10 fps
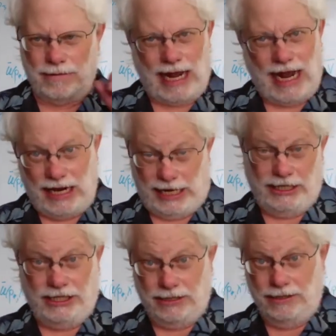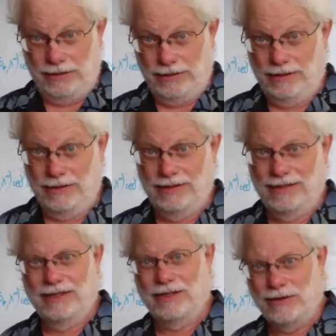Alex
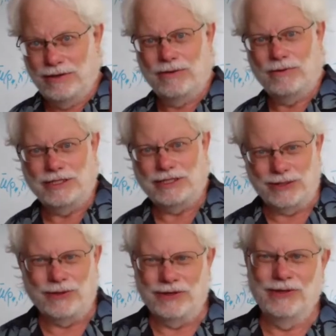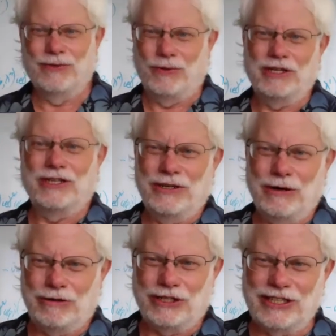was the one to
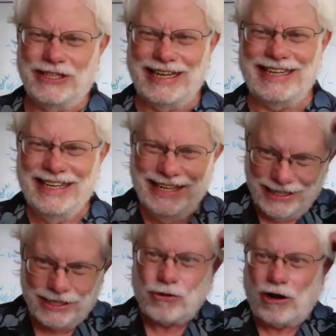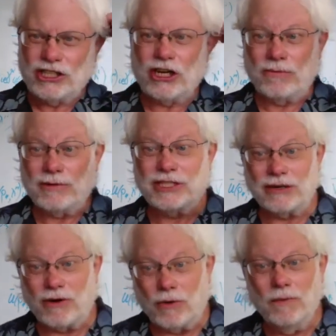notice that the cross term is
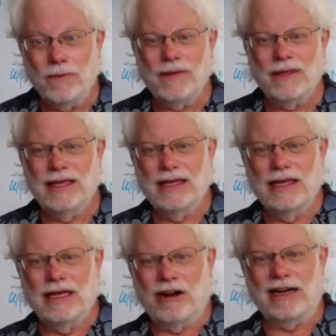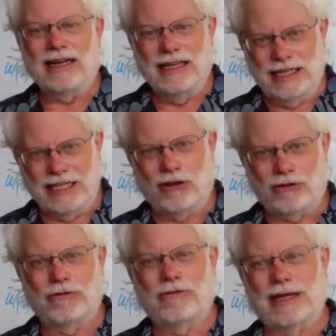0, right? In the
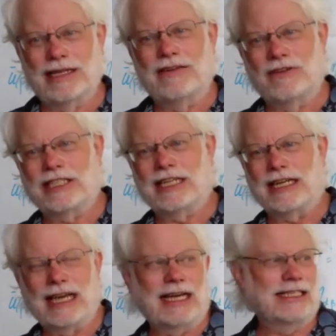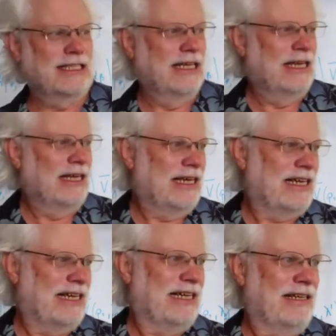ultra-relativistic case,
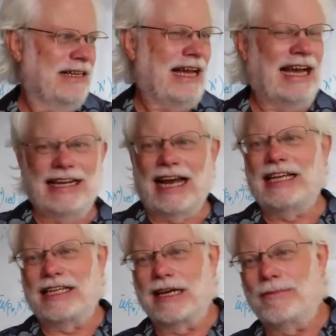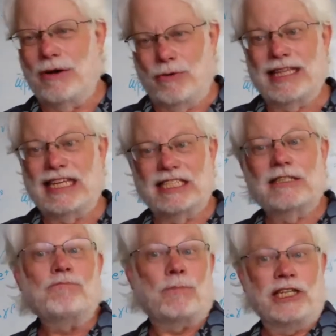I had come out with
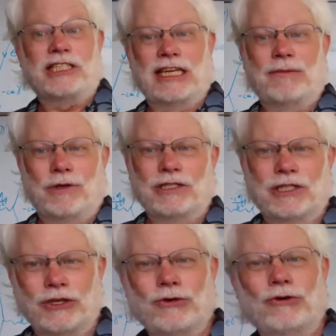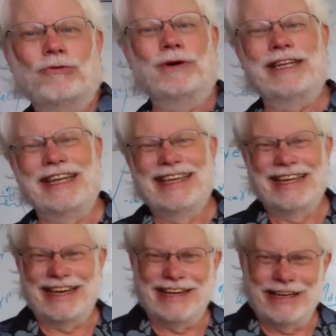S plus T plus U, but
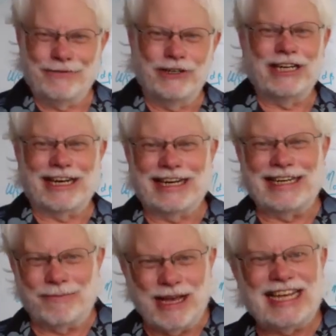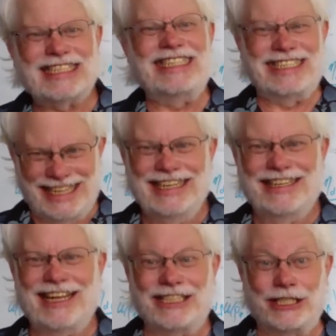if you're neglecting masses,
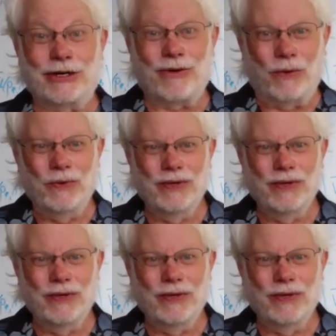that's 0.